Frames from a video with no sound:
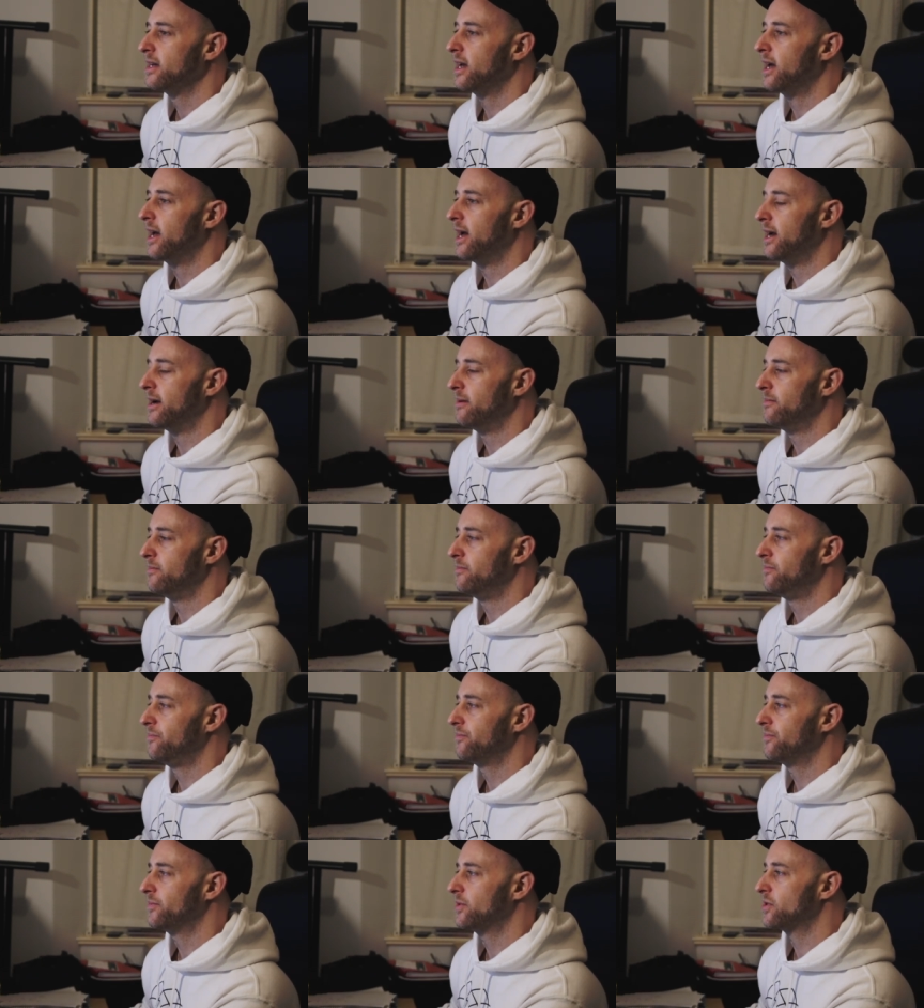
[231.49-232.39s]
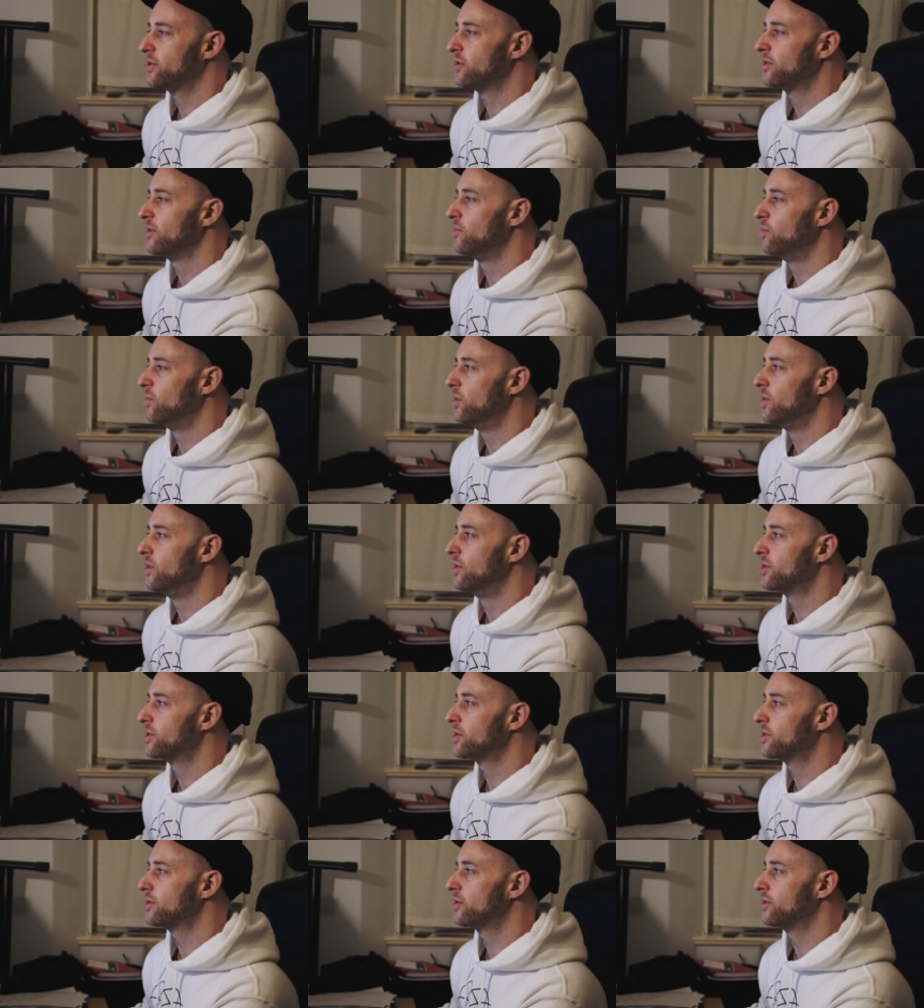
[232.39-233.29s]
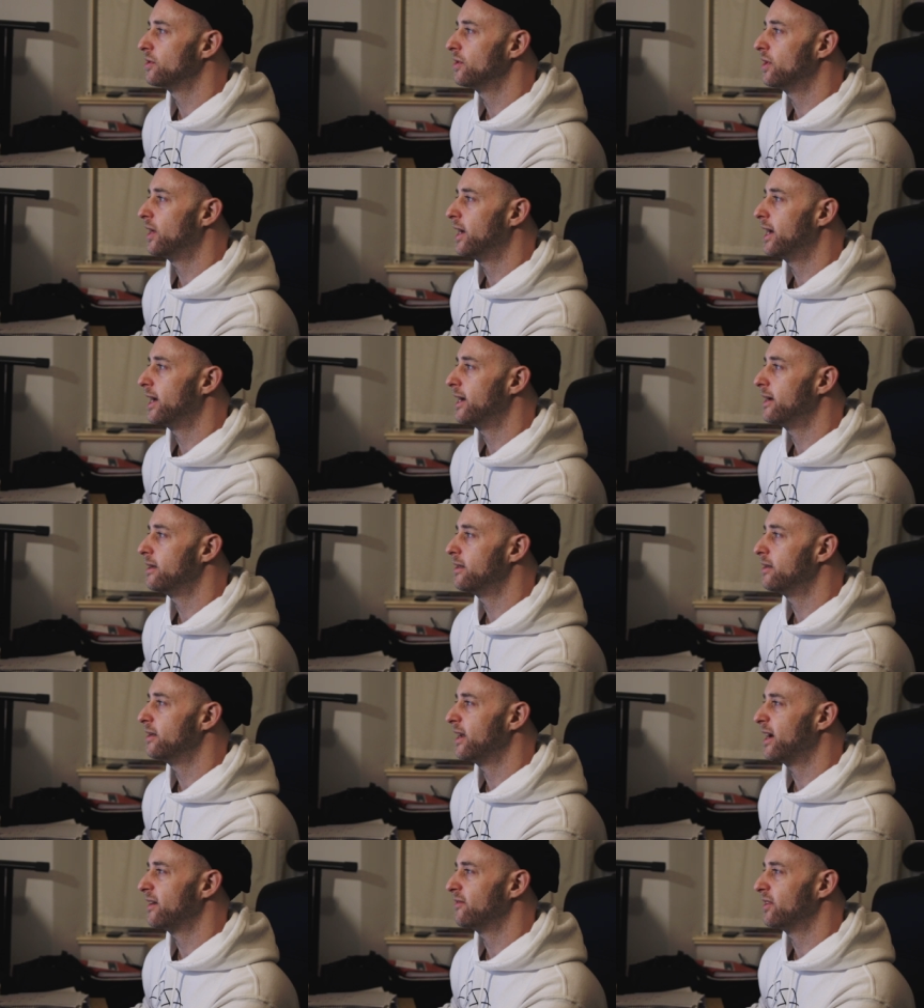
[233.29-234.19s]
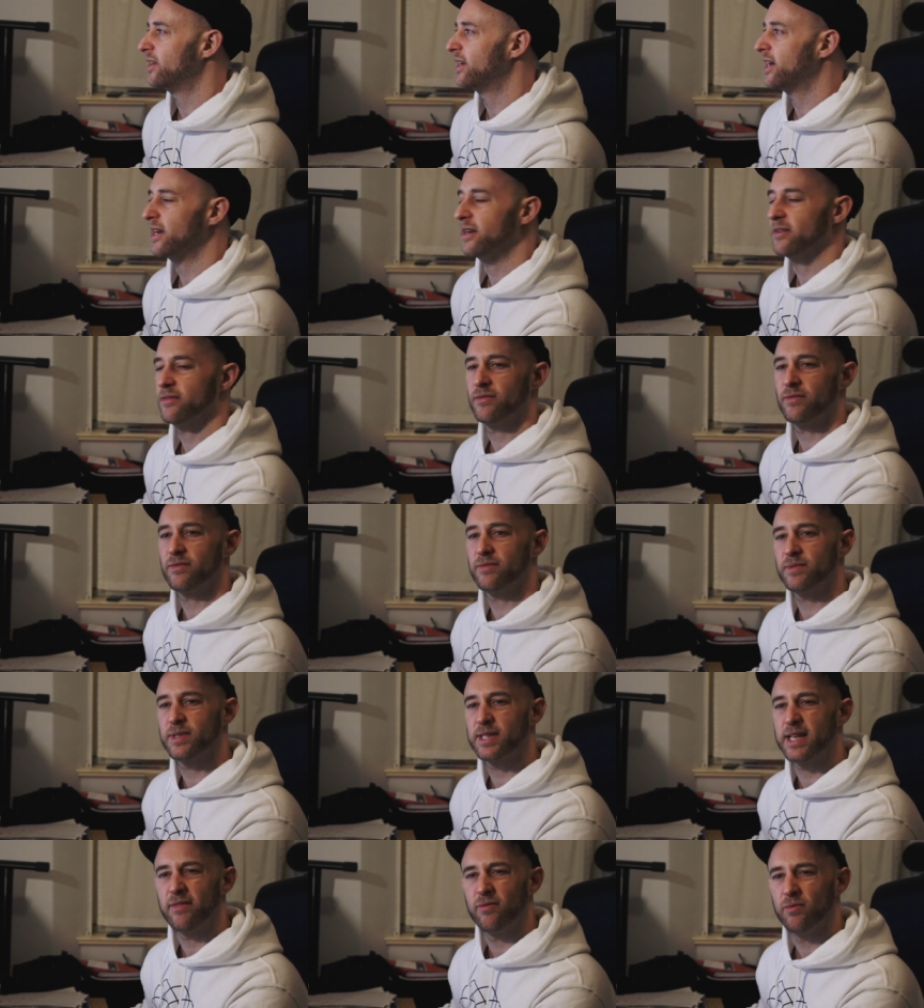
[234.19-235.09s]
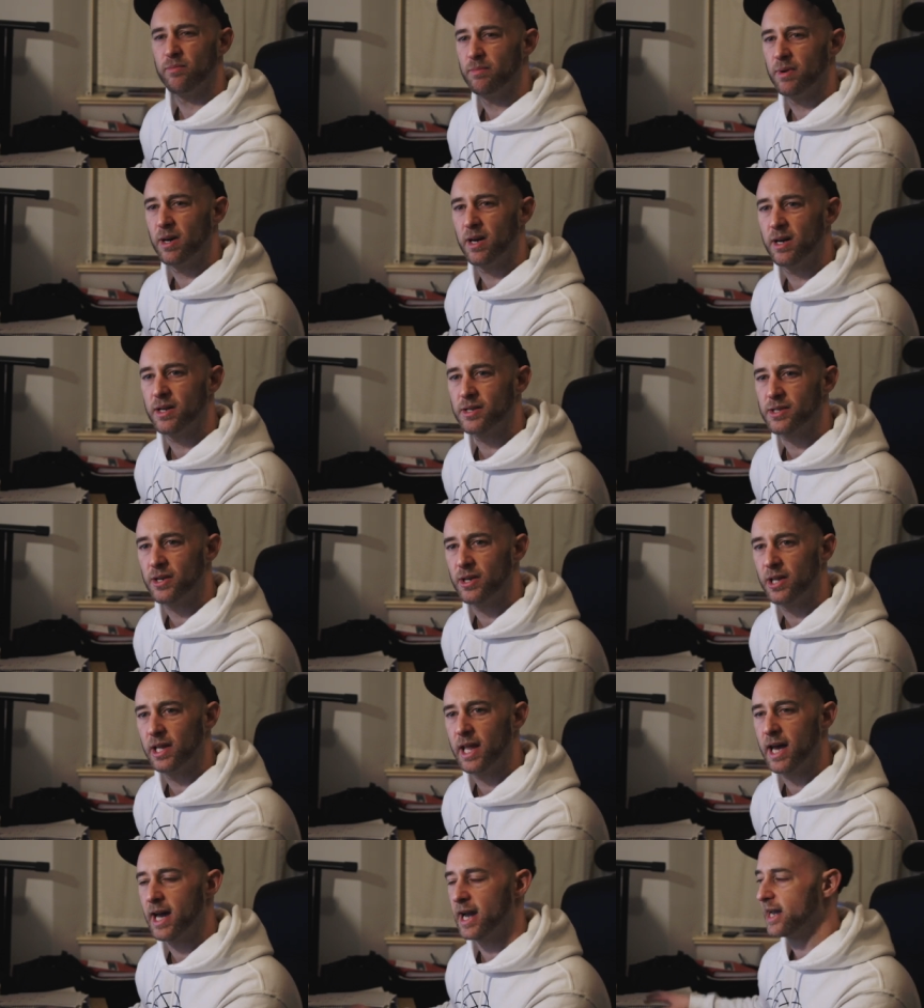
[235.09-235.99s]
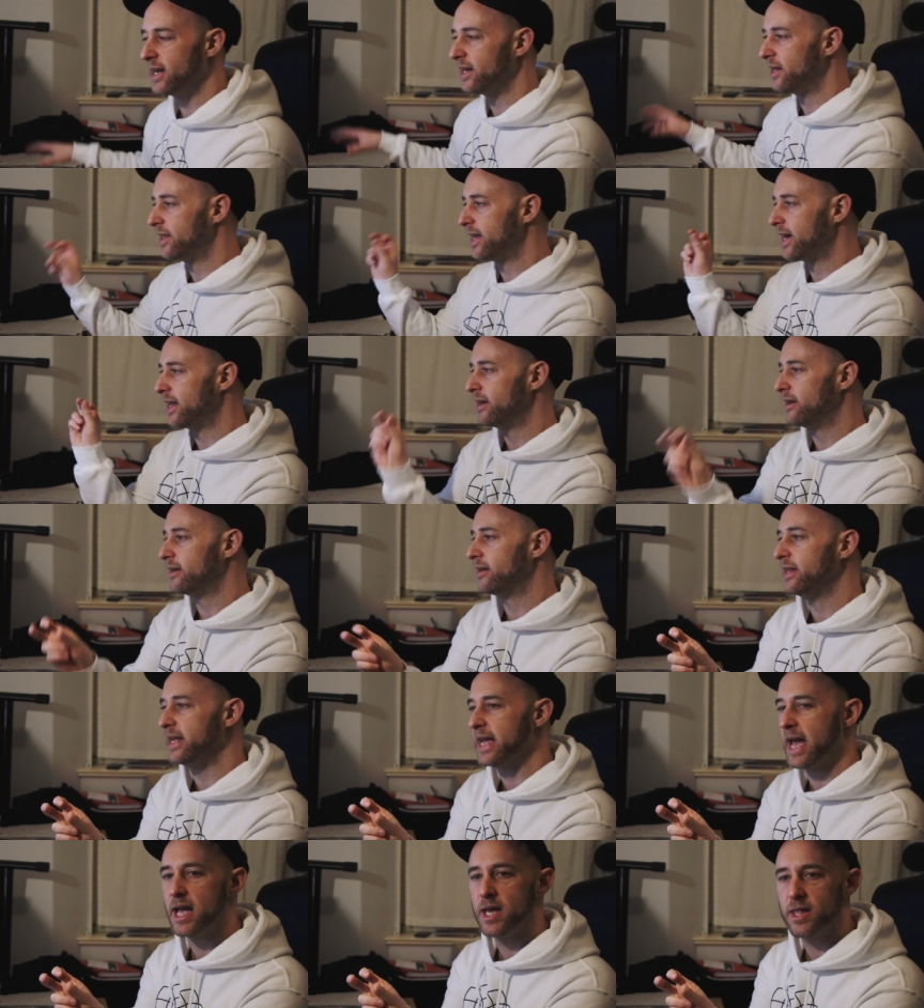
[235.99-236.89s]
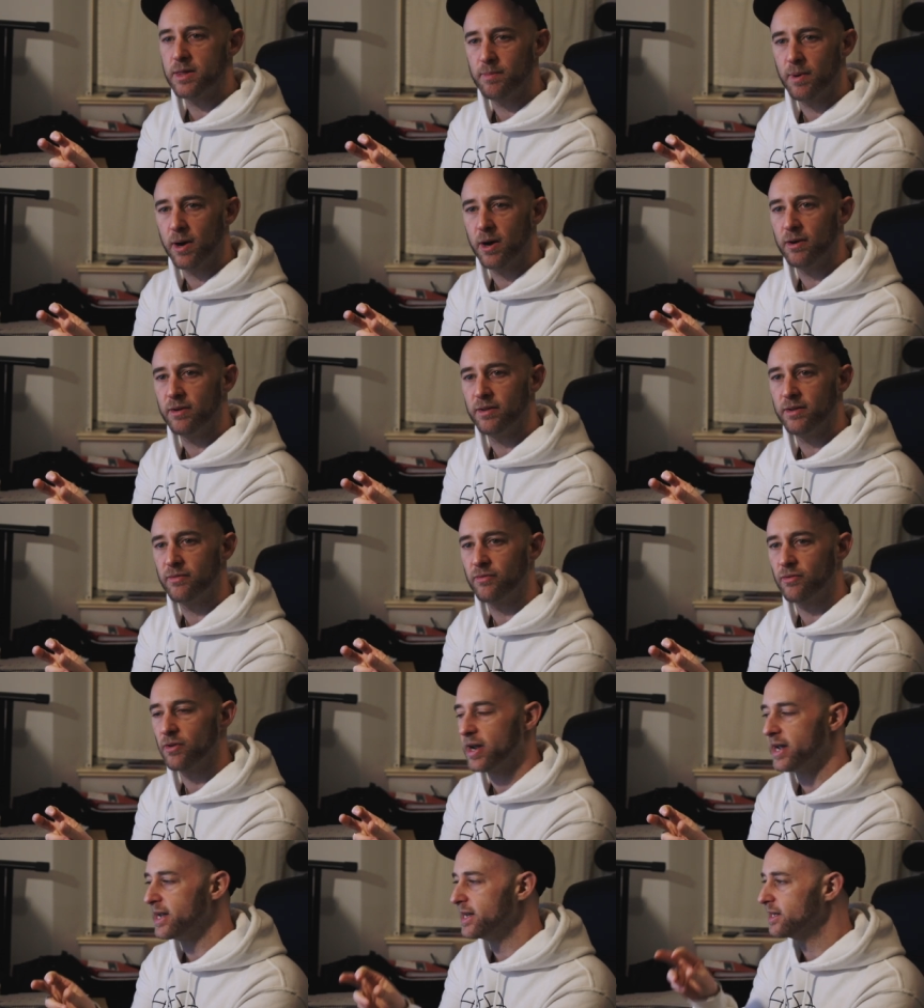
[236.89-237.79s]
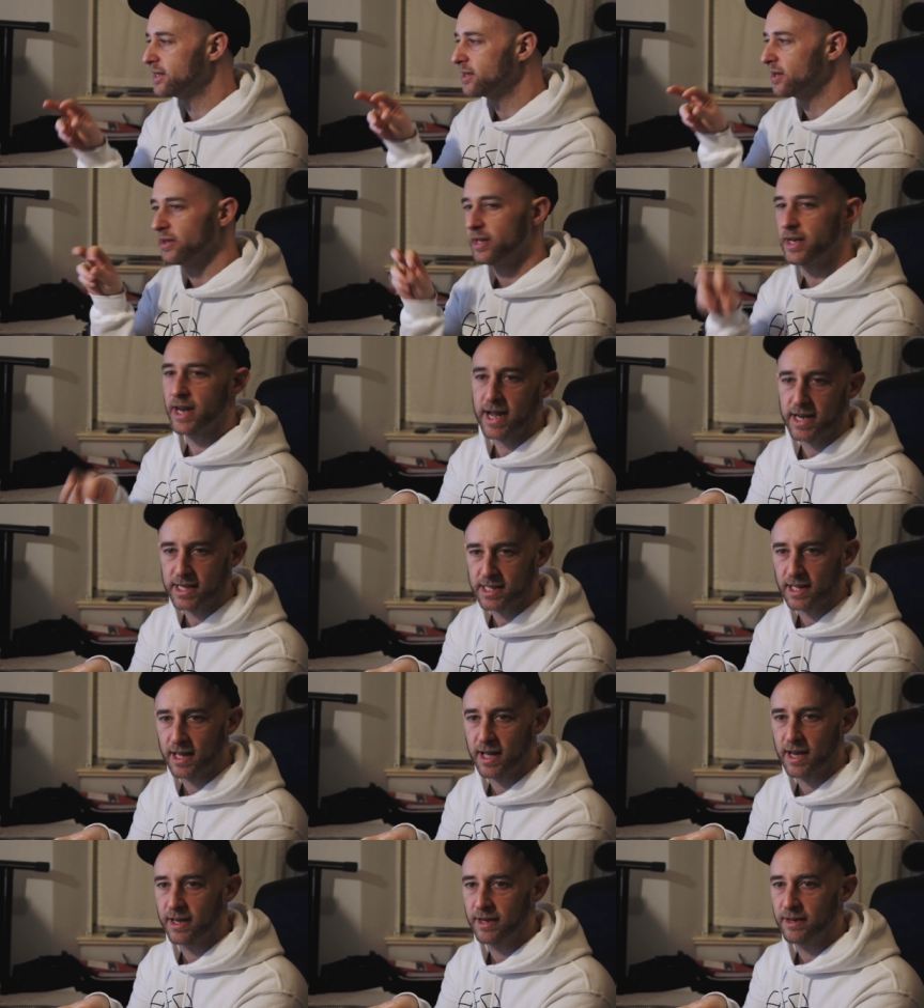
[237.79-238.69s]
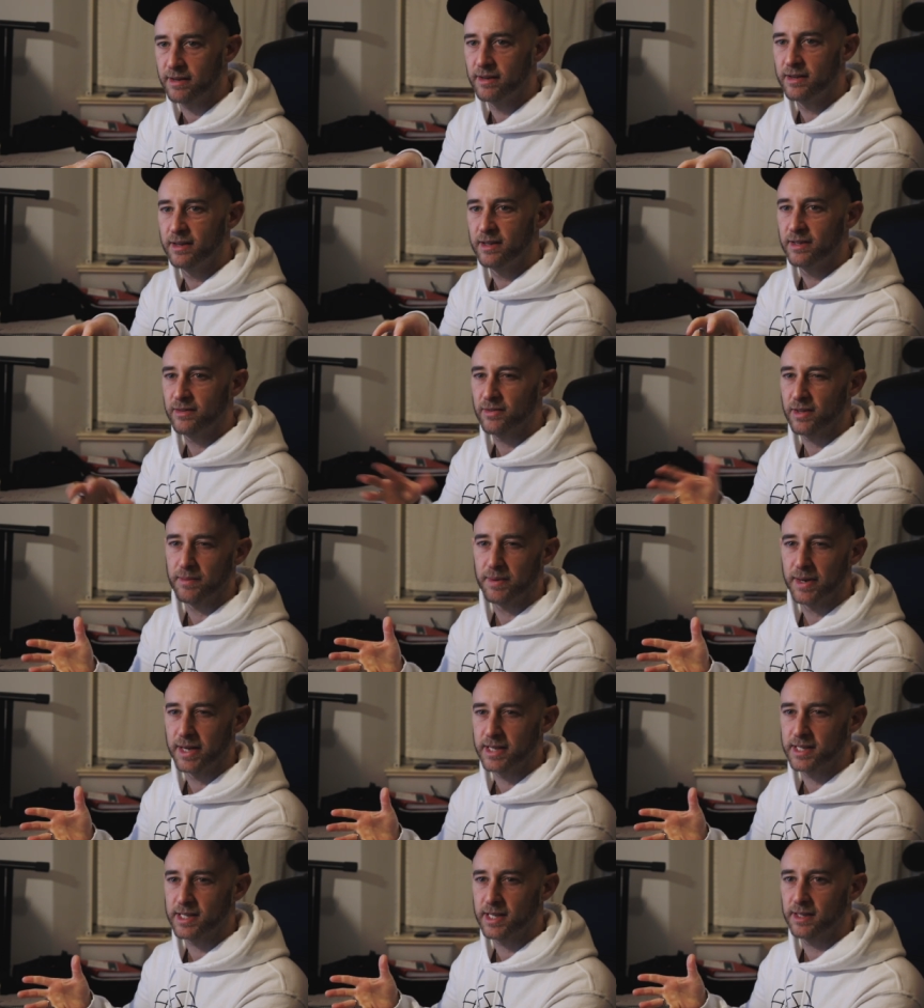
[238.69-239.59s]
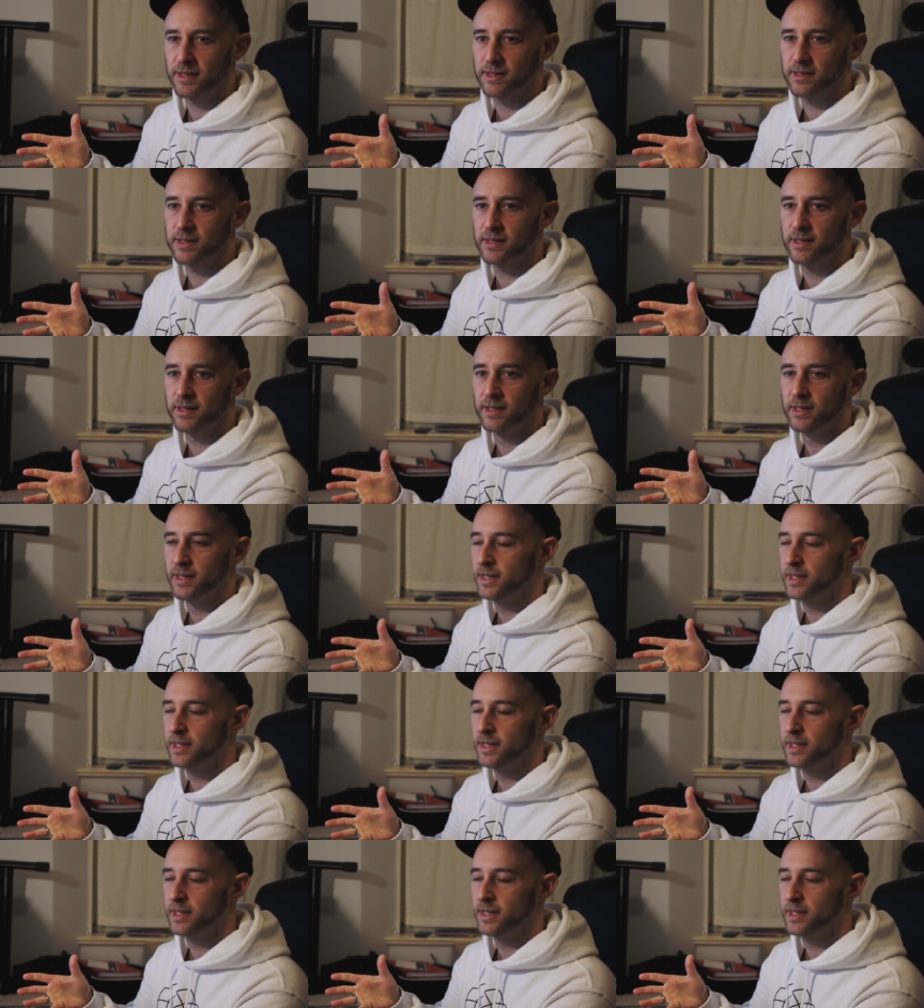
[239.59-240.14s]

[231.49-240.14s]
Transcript: Um, there's nothing worse uh, than having kind of seven bars on a line and then the eighth bar of the phrase on the next line, if that makes sense.